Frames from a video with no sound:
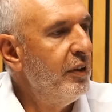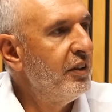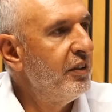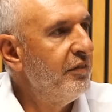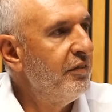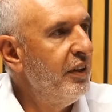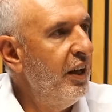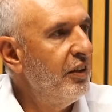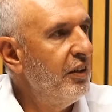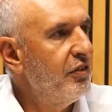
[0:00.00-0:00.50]
of
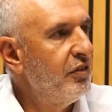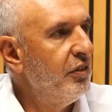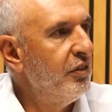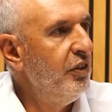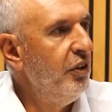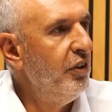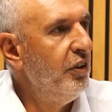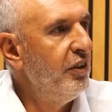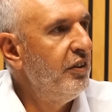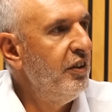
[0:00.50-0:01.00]
national
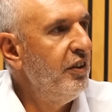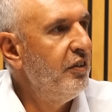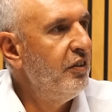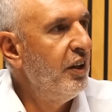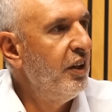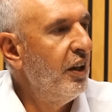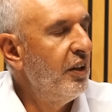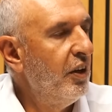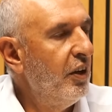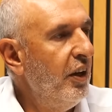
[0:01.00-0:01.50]
unity
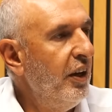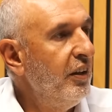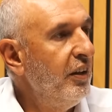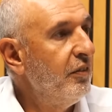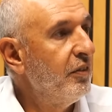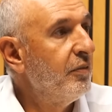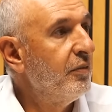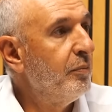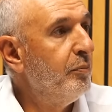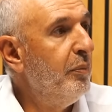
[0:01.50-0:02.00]
together are in
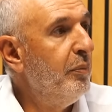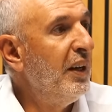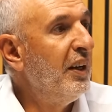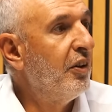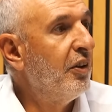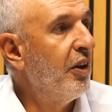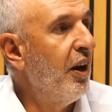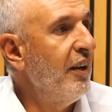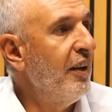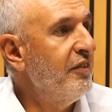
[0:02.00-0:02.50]
big
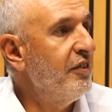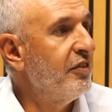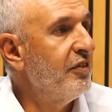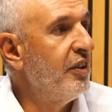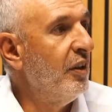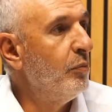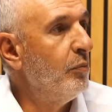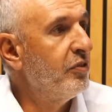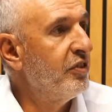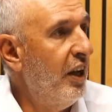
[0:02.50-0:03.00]
crisis
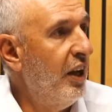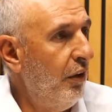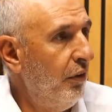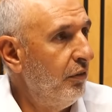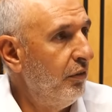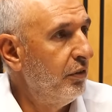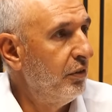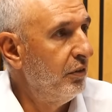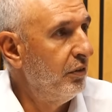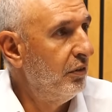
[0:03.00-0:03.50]

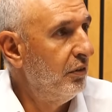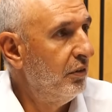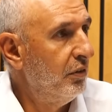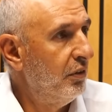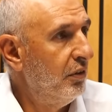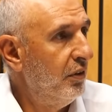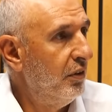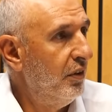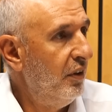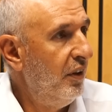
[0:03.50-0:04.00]
themselves.
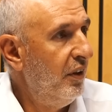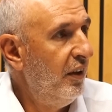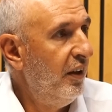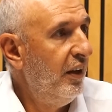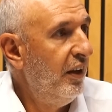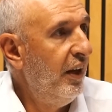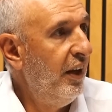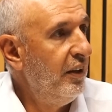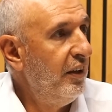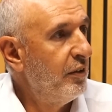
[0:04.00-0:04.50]

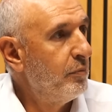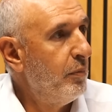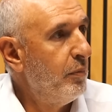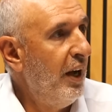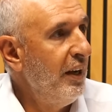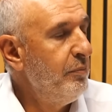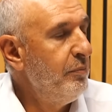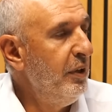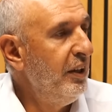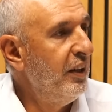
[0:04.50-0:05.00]
And it
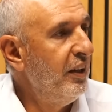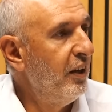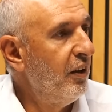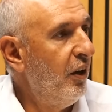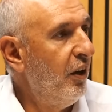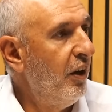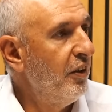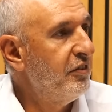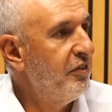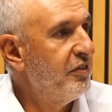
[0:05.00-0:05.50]
might be their
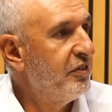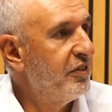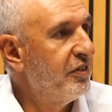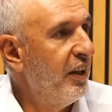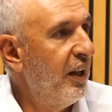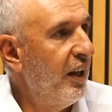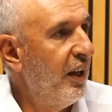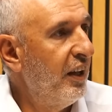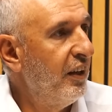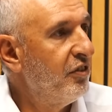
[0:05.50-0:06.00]
last
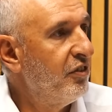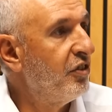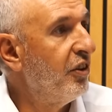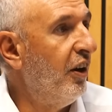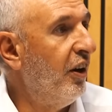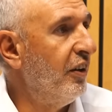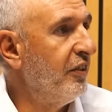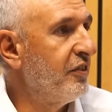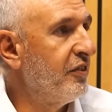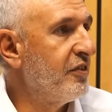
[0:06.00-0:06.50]

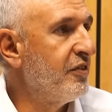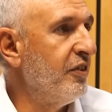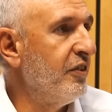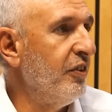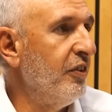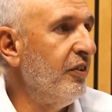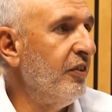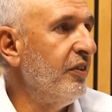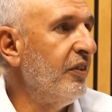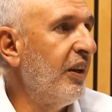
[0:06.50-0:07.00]
chance
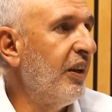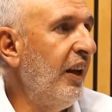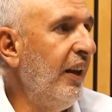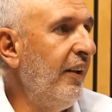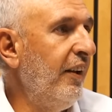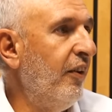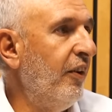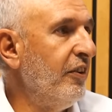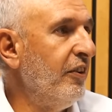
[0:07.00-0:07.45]
to cling on